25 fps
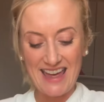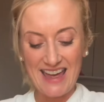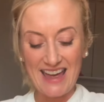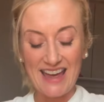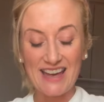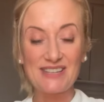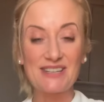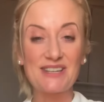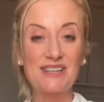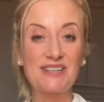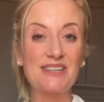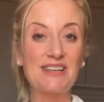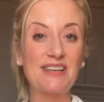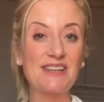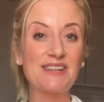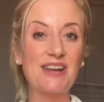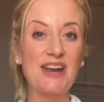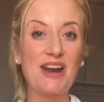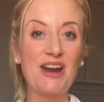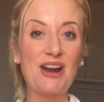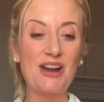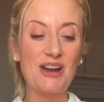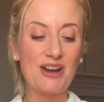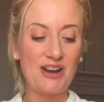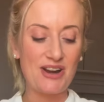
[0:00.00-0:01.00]
As I said
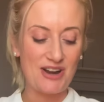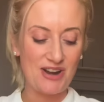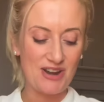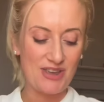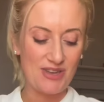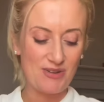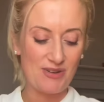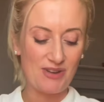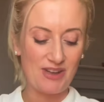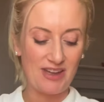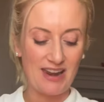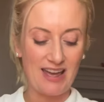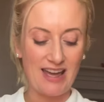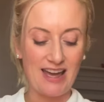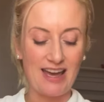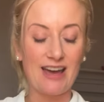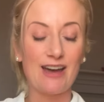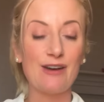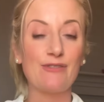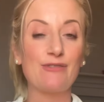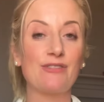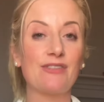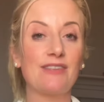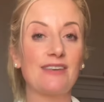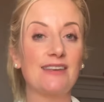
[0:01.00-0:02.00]
earlier, you can
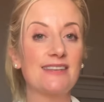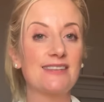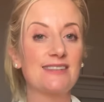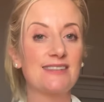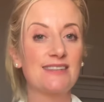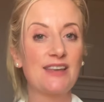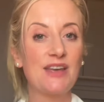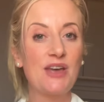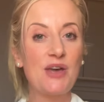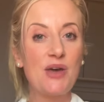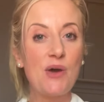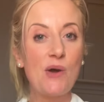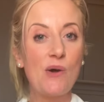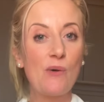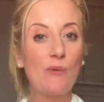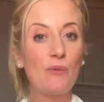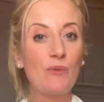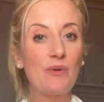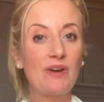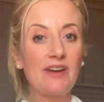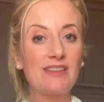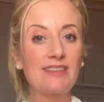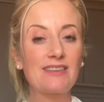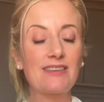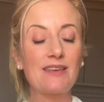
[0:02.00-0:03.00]
have this
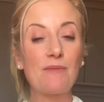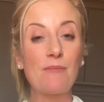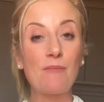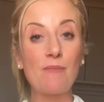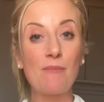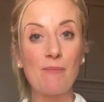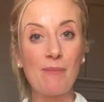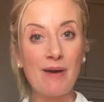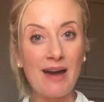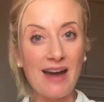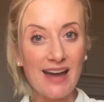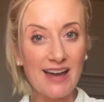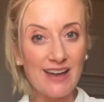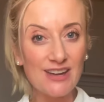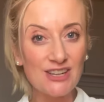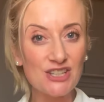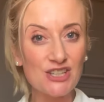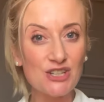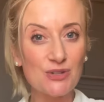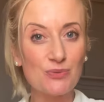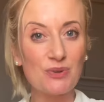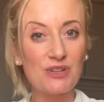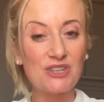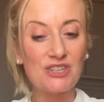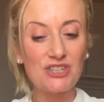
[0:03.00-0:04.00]
with
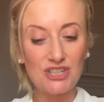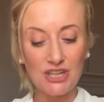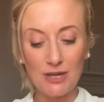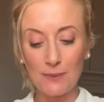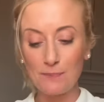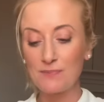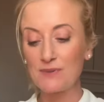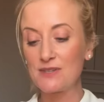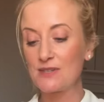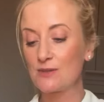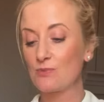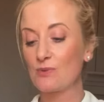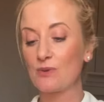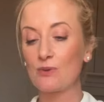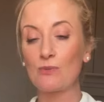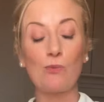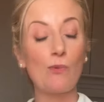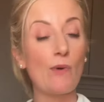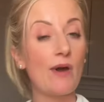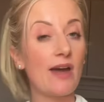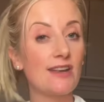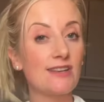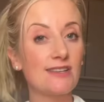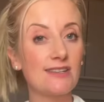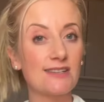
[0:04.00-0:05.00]
mash, with chips, with
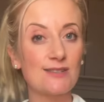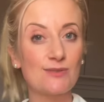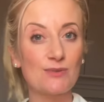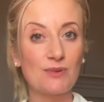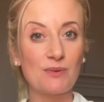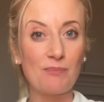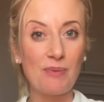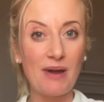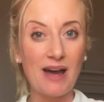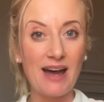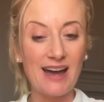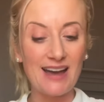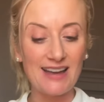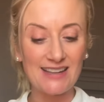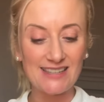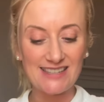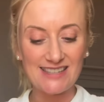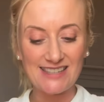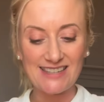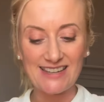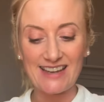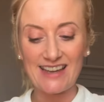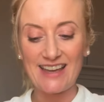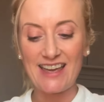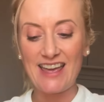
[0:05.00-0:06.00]
wedges, with
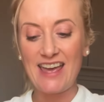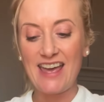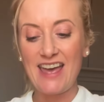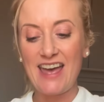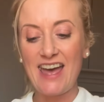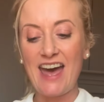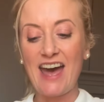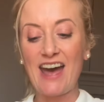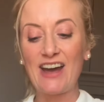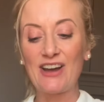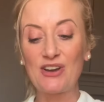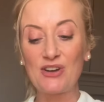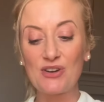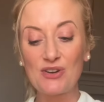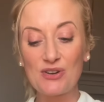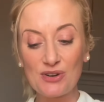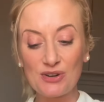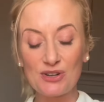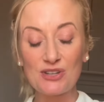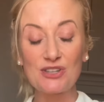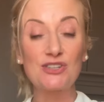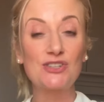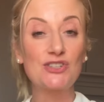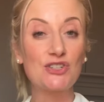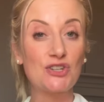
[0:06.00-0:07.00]
pasta, a
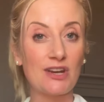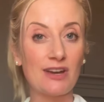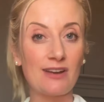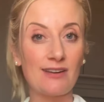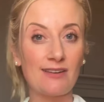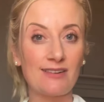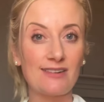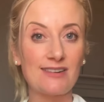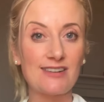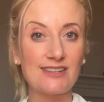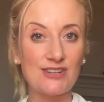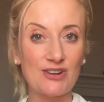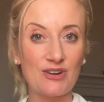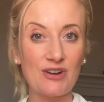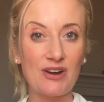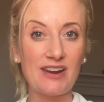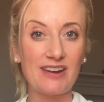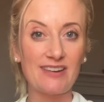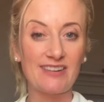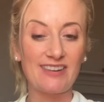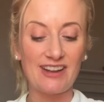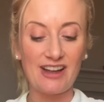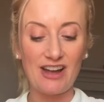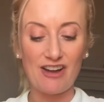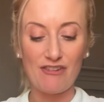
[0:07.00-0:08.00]
good generous
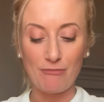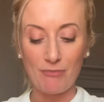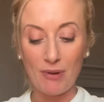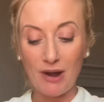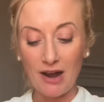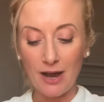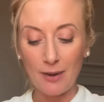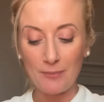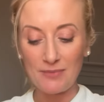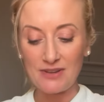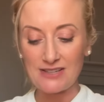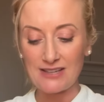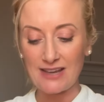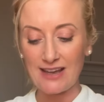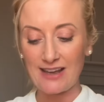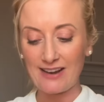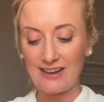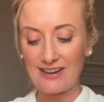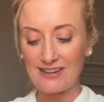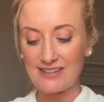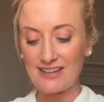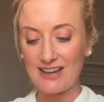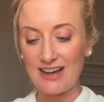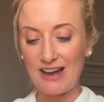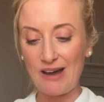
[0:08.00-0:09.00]
grating of parmesan on
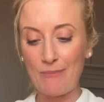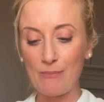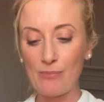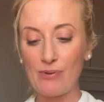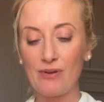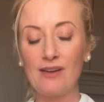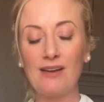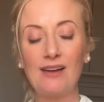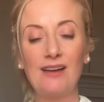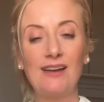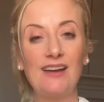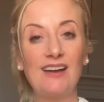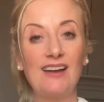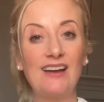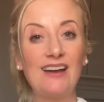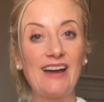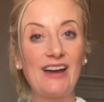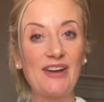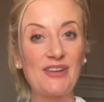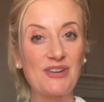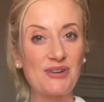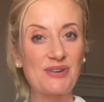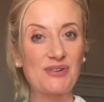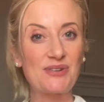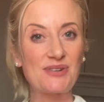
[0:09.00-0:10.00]
top,
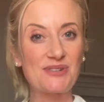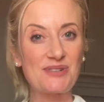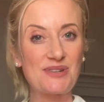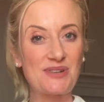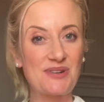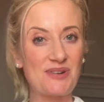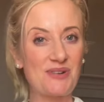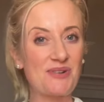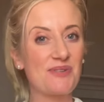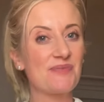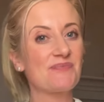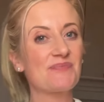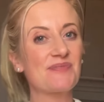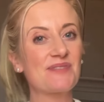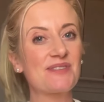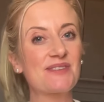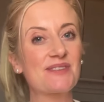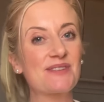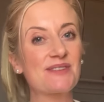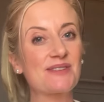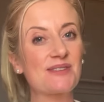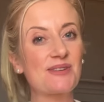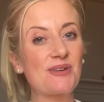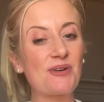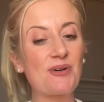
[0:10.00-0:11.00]
and you're good to go.
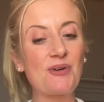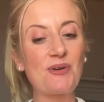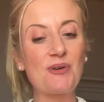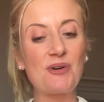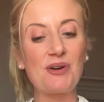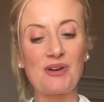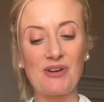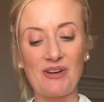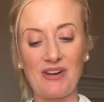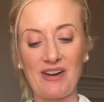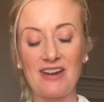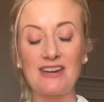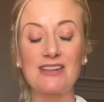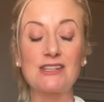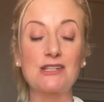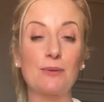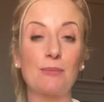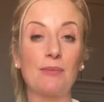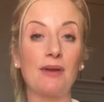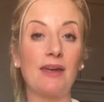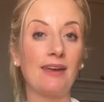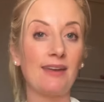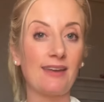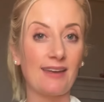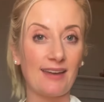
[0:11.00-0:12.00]
So great to
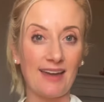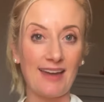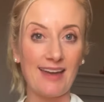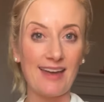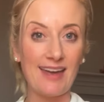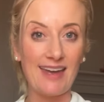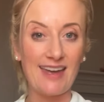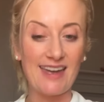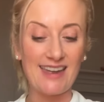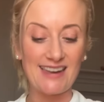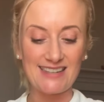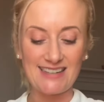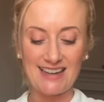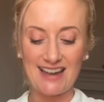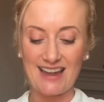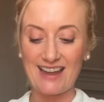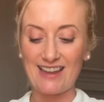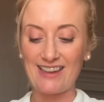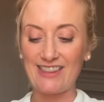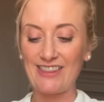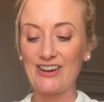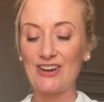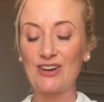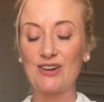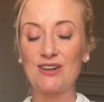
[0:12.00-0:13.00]
make ahead,
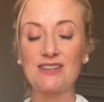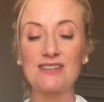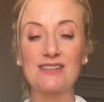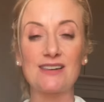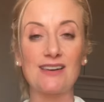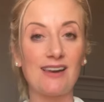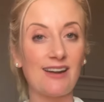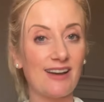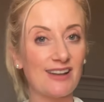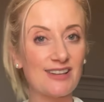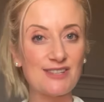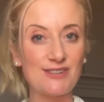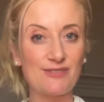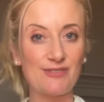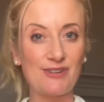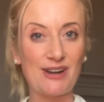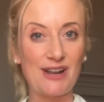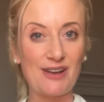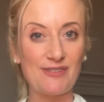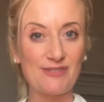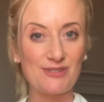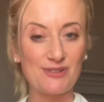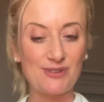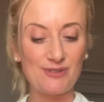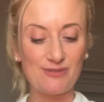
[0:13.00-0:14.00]
and there is lots for
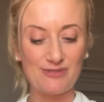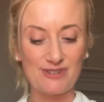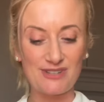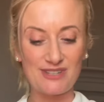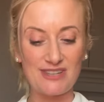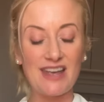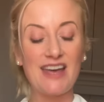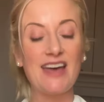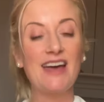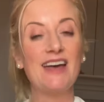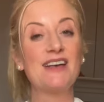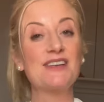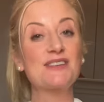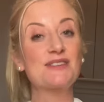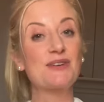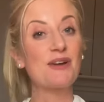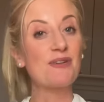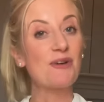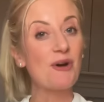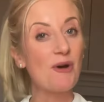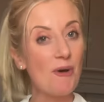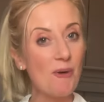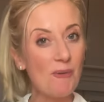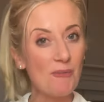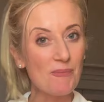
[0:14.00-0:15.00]
leftovers. So I
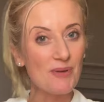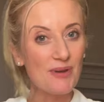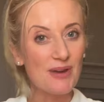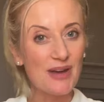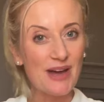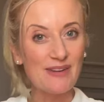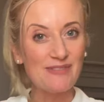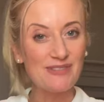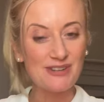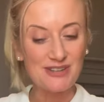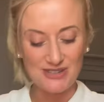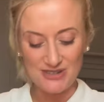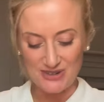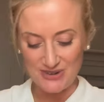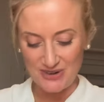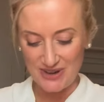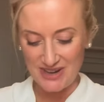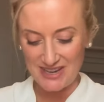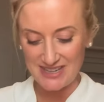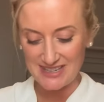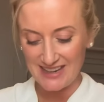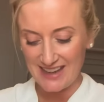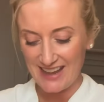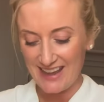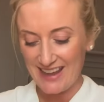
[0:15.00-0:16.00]
hope you have
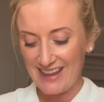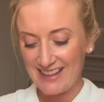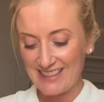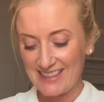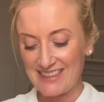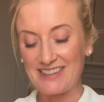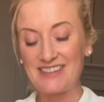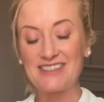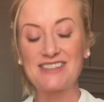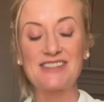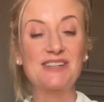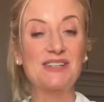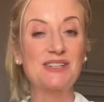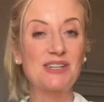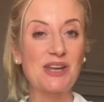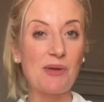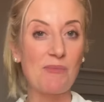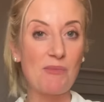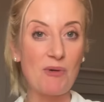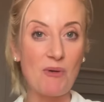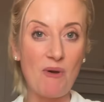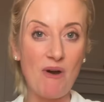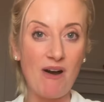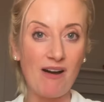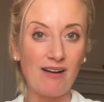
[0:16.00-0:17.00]
enjoyed this demo
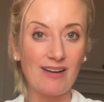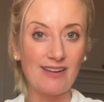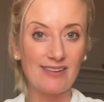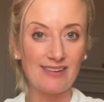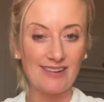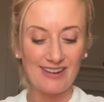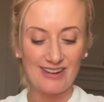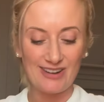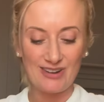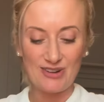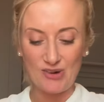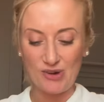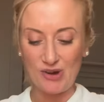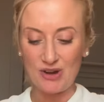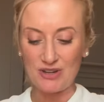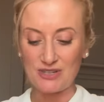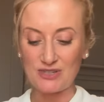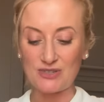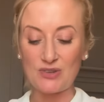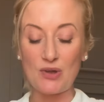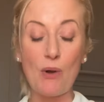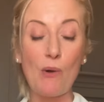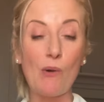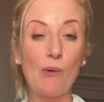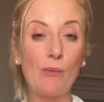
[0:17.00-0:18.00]
on gorgeous
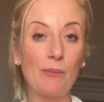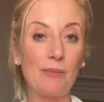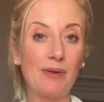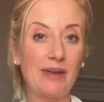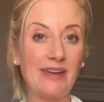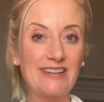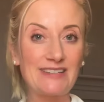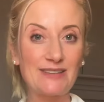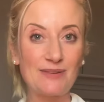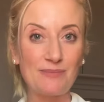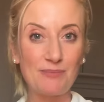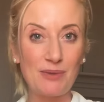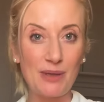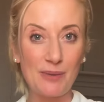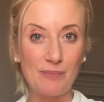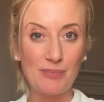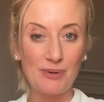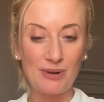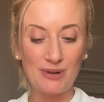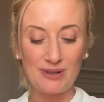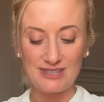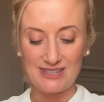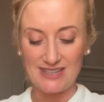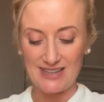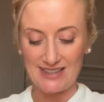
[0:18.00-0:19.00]
homemade
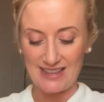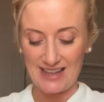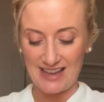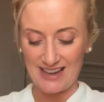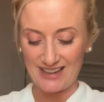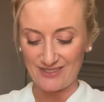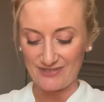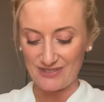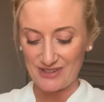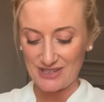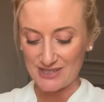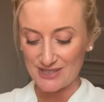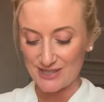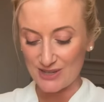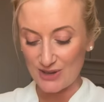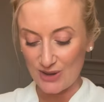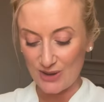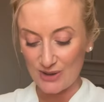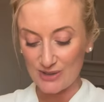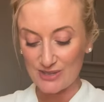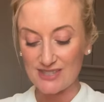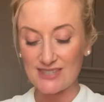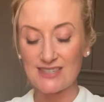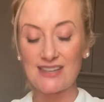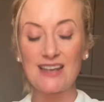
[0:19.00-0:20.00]
meatballs in that lovely
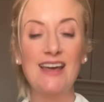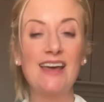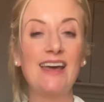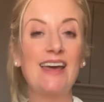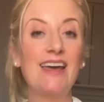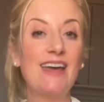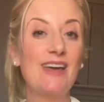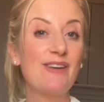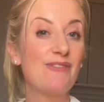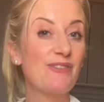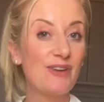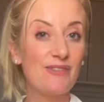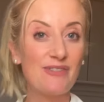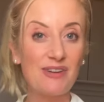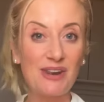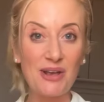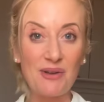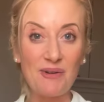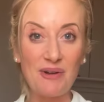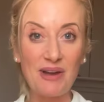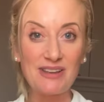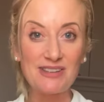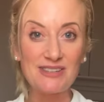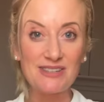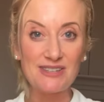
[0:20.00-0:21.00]
sauce. If you have any
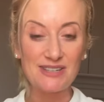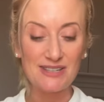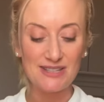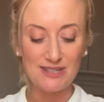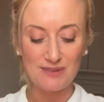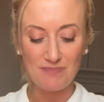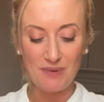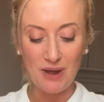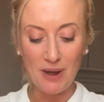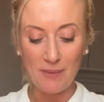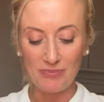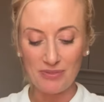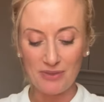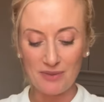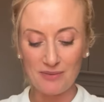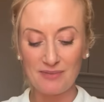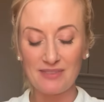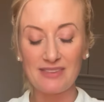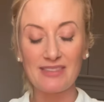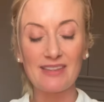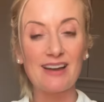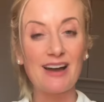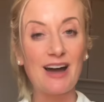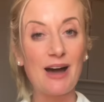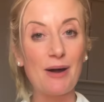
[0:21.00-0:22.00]
questions, pop them in
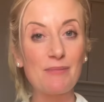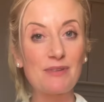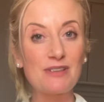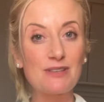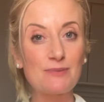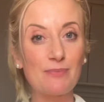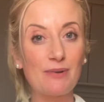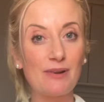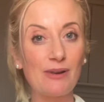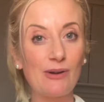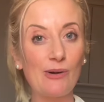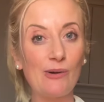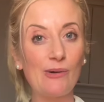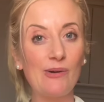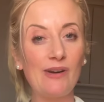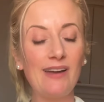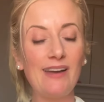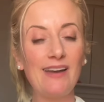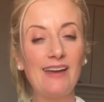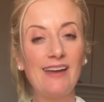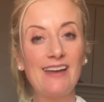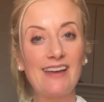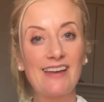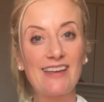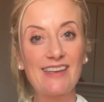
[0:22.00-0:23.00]
the comments below.
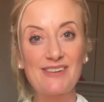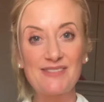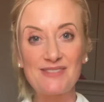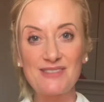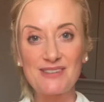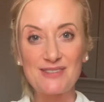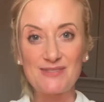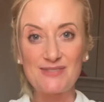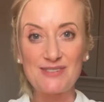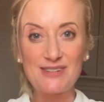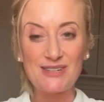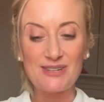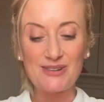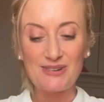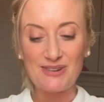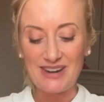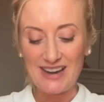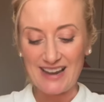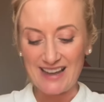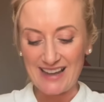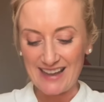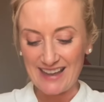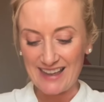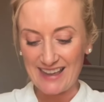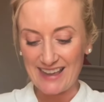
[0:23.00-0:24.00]
Give this video a
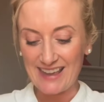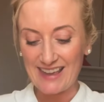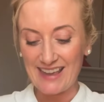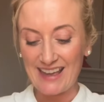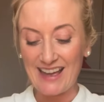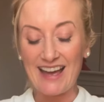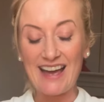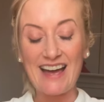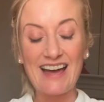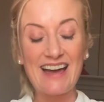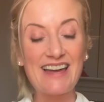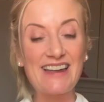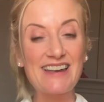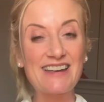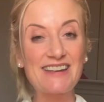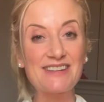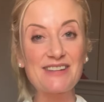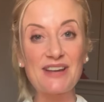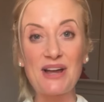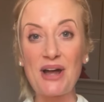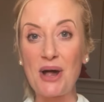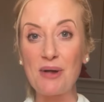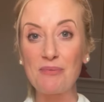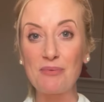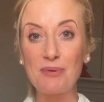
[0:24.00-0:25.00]
like, and
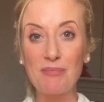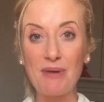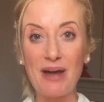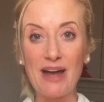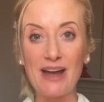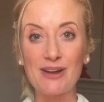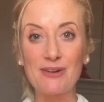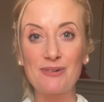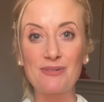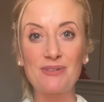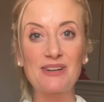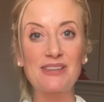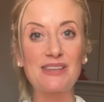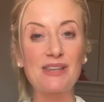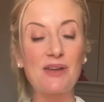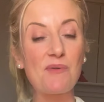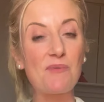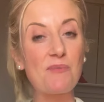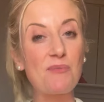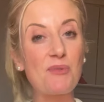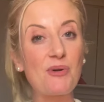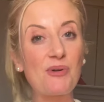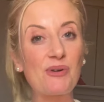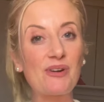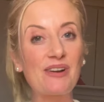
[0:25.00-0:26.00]
I'll be back with
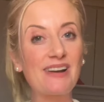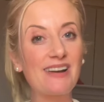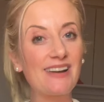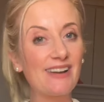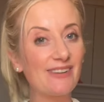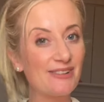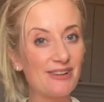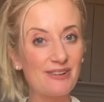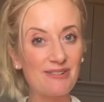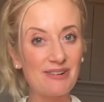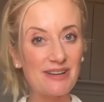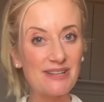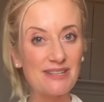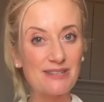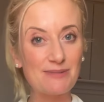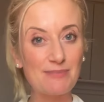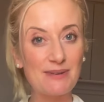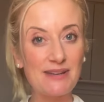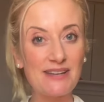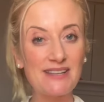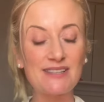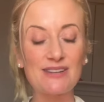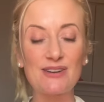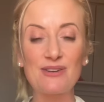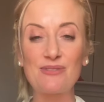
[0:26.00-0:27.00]
more lovely
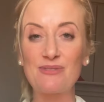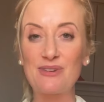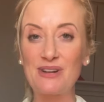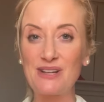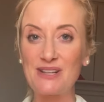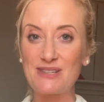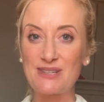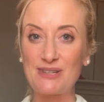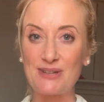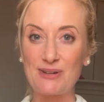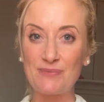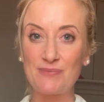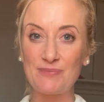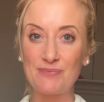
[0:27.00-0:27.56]
recipes real soon.